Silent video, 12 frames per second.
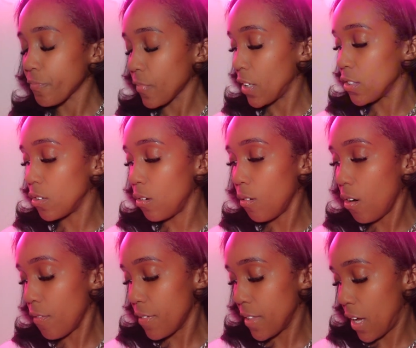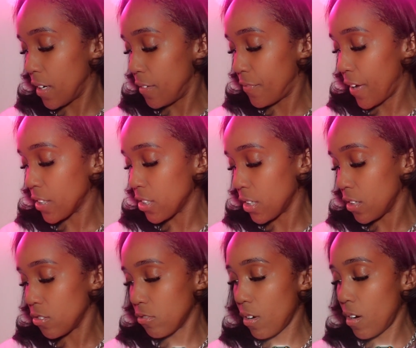is go over that infection
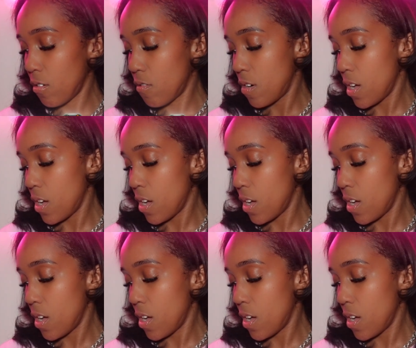control,